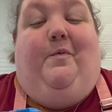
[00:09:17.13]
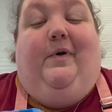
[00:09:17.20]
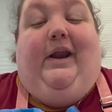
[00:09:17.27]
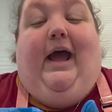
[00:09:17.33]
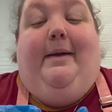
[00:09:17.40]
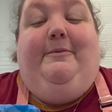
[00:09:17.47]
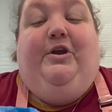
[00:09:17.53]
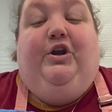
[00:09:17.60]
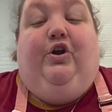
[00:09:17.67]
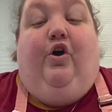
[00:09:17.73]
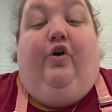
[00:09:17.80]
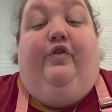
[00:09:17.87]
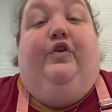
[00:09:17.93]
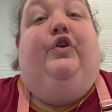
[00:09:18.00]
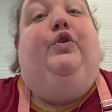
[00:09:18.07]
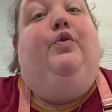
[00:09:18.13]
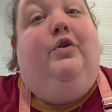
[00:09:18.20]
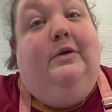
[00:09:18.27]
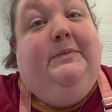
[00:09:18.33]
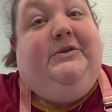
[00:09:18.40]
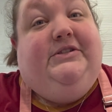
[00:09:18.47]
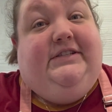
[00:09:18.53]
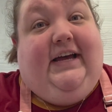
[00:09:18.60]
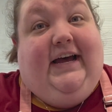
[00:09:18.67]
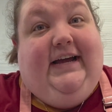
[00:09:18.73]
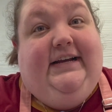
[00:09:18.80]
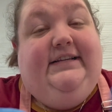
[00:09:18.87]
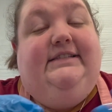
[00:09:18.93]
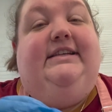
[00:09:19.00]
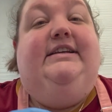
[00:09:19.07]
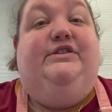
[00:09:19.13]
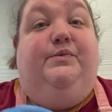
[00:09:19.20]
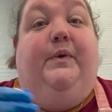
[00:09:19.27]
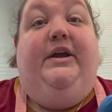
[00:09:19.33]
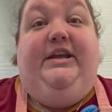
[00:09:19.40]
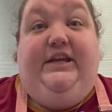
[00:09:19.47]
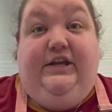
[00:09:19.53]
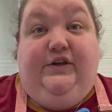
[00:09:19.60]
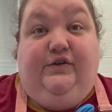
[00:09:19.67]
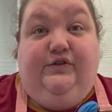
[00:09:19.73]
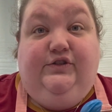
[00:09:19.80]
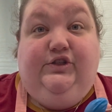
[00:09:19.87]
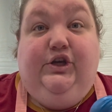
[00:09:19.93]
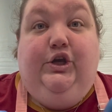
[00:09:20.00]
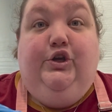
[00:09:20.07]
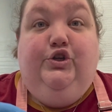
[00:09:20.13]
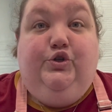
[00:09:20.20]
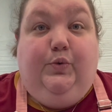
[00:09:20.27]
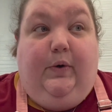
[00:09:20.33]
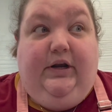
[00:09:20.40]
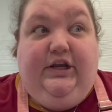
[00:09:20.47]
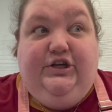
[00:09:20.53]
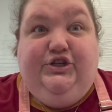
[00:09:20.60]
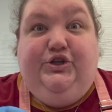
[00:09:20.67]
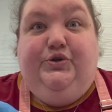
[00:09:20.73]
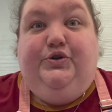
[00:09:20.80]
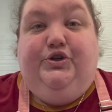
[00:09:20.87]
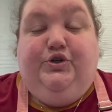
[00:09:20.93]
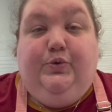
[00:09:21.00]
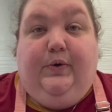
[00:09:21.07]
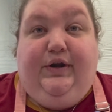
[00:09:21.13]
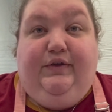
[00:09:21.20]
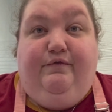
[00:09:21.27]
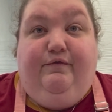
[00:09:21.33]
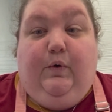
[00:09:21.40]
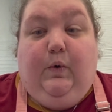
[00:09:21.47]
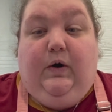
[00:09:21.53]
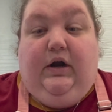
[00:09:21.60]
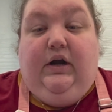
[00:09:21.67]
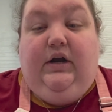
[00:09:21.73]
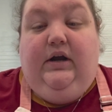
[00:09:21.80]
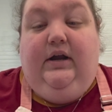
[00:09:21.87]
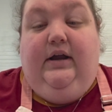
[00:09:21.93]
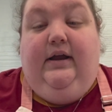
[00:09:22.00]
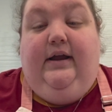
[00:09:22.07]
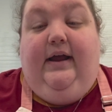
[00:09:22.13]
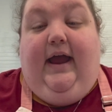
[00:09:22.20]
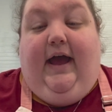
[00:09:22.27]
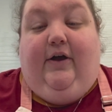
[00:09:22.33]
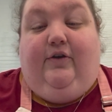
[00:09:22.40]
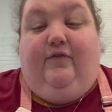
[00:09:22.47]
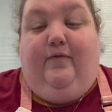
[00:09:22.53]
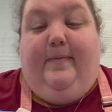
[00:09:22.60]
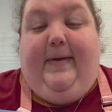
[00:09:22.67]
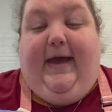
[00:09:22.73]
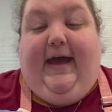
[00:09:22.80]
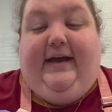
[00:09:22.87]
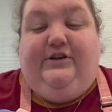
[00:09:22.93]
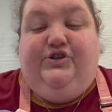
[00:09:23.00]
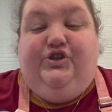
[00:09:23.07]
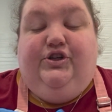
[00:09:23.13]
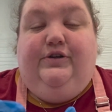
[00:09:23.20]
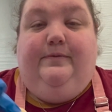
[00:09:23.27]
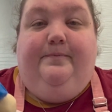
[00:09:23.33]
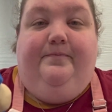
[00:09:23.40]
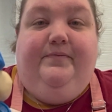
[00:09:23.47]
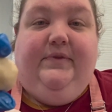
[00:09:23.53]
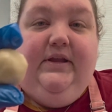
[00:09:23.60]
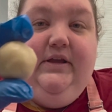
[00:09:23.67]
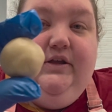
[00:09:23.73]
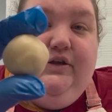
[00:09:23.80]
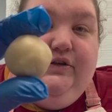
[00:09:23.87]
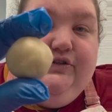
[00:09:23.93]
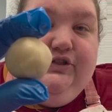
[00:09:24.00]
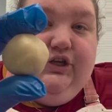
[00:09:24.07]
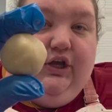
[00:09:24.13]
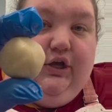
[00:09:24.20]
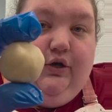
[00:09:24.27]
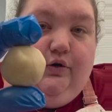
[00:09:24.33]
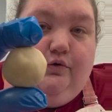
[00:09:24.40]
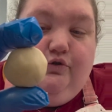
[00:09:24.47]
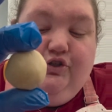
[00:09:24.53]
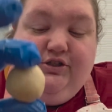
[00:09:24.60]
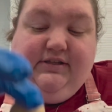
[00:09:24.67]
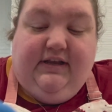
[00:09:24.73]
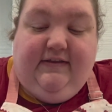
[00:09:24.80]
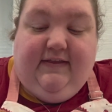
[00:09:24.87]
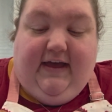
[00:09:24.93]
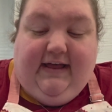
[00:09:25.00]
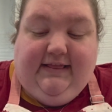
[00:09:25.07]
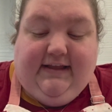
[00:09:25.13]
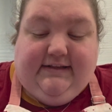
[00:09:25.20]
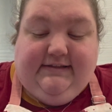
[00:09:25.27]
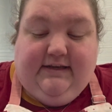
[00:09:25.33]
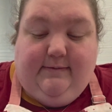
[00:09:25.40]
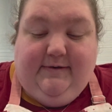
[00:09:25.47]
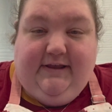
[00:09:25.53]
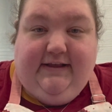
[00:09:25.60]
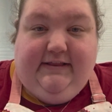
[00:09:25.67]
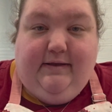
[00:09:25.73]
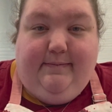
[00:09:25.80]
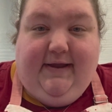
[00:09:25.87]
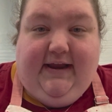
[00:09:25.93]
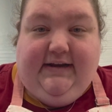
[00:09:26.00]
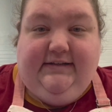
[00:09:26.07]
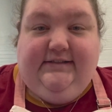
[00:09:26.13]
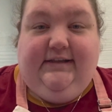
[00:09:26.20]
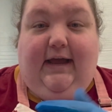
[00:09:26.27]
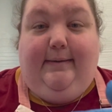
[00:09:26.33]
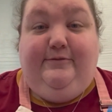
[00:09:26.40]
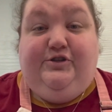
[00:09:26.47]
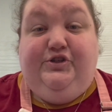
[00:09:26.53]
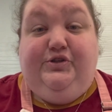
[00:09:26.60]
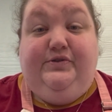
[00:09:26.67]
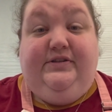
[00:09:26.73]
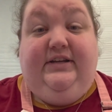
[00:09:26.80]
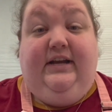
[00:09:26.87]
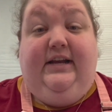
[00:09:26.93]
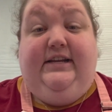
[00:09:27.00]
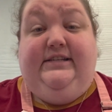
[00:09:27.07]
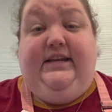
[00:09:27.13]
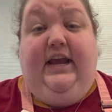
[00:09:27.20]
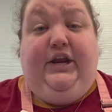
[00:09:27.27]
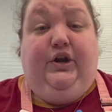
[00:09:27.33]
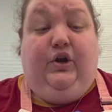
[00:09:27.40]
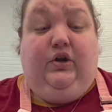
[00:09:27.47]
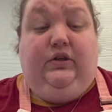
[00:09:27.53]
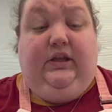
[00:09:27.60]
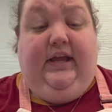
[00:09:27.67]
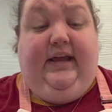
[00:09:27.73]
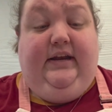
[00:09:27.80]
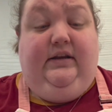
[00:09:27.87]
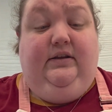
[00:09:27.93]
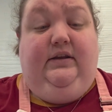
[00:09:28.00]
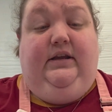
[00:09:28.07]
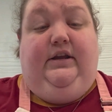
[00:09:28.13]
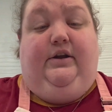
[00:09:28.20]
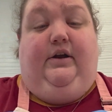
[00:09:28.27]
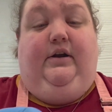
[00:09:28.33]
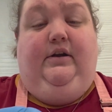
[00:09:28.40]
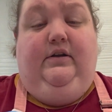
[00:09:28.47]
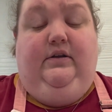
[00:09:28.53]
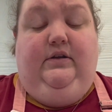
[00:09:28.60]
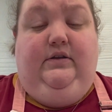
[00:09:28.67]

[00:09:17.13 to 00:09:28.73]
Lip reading: what I'm going to call the normal size is what yields 22 to 24 out of the batch. So just like that, that's going to be like the base. I'm just using a container lid here.